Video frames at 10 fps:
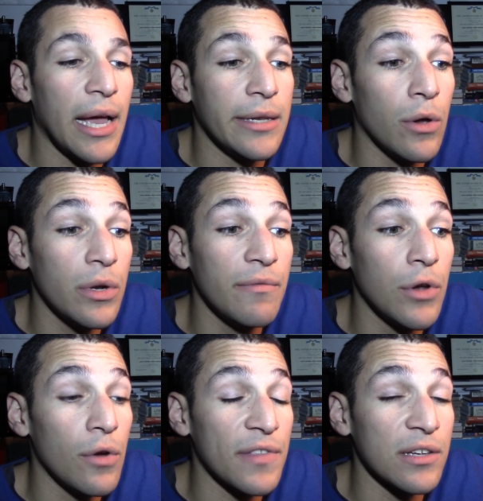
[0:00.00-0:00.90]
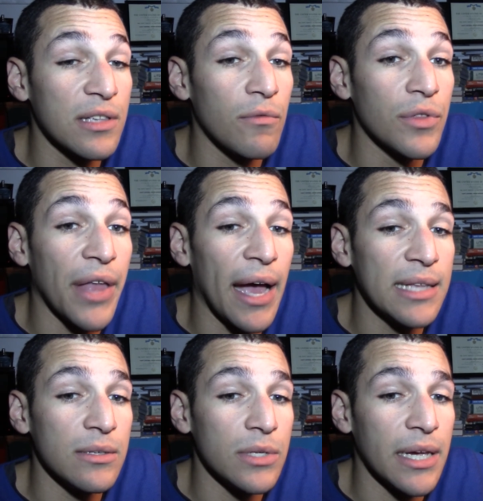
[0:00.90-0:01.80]
I don't even know if there's level
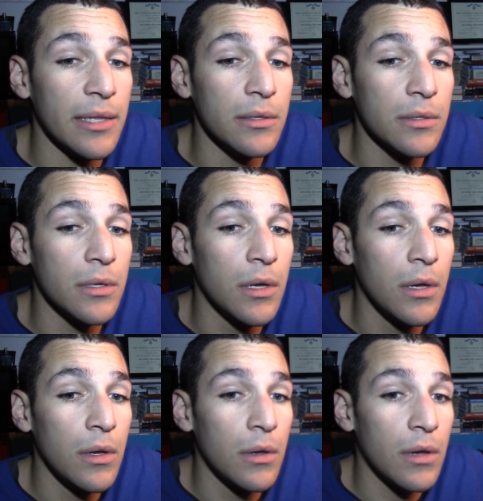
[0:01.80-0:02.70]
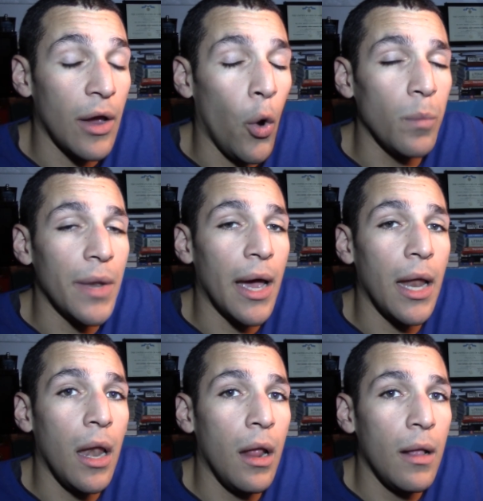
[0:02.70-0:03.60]
9s or 10s. I hope
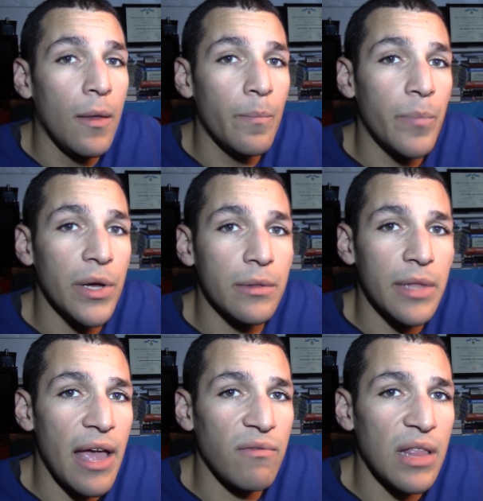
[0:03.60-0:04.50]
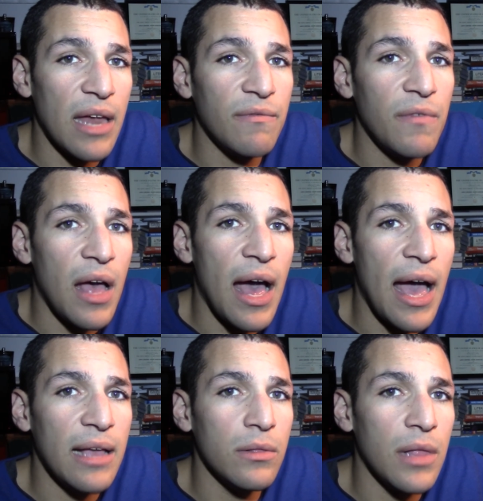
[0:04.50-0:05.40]
not. But they have a lot of
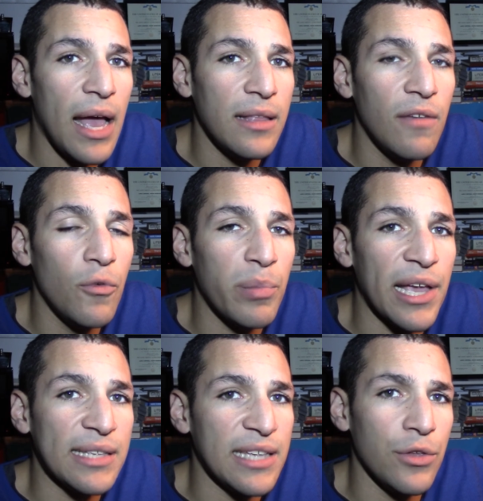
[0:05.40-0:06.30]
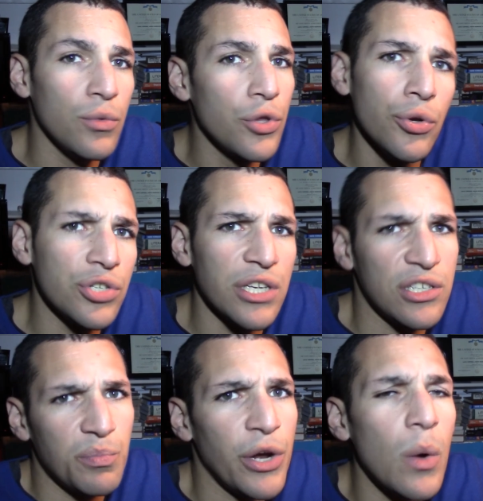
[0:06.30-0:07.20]
high level plants that you usually
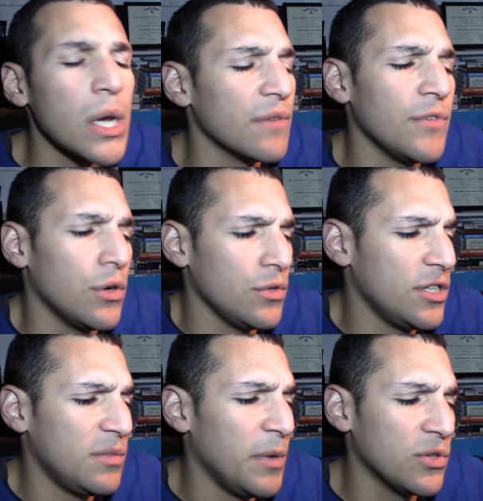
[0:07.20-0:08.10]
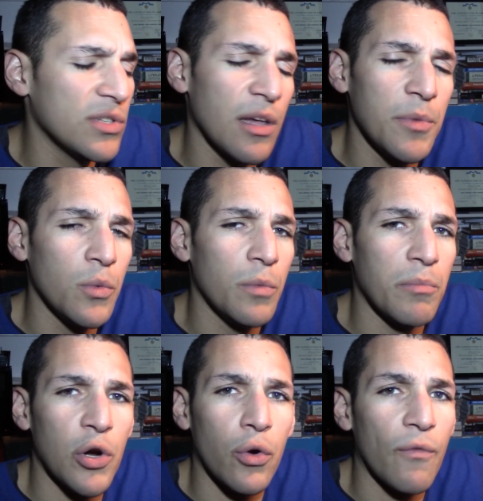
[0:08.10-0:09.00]
just bring one of. You just special summon with
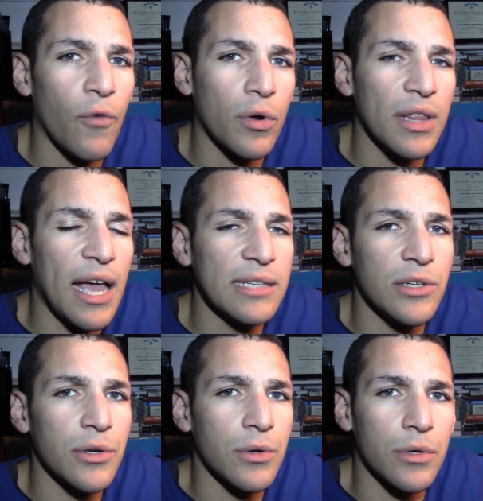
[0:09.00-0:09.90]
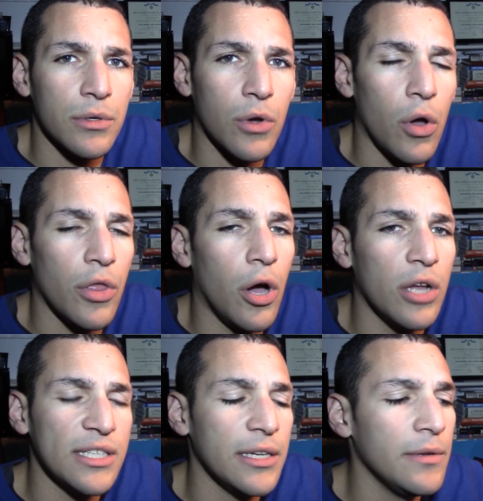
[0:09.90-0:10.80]
Miracle Fertilizer or Call the
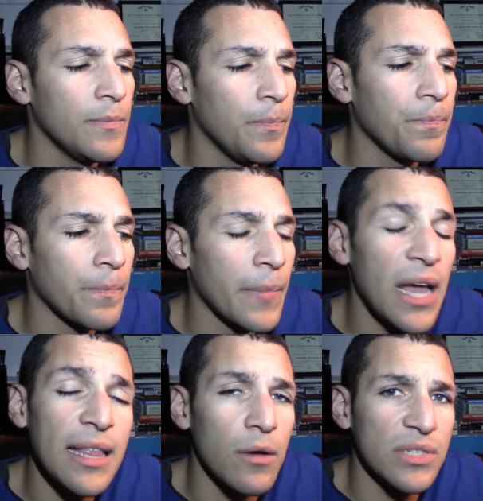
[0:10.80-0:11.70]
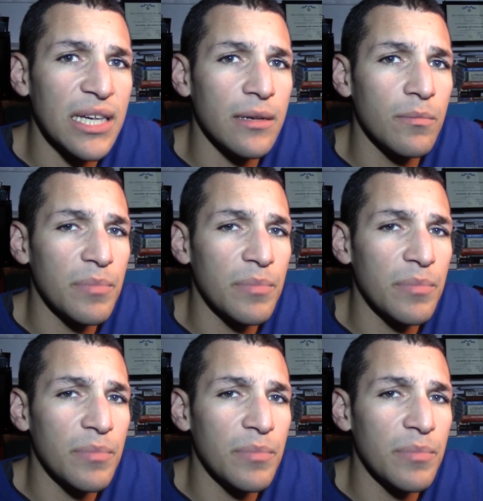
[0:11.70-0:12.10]
Haunted. And that was it.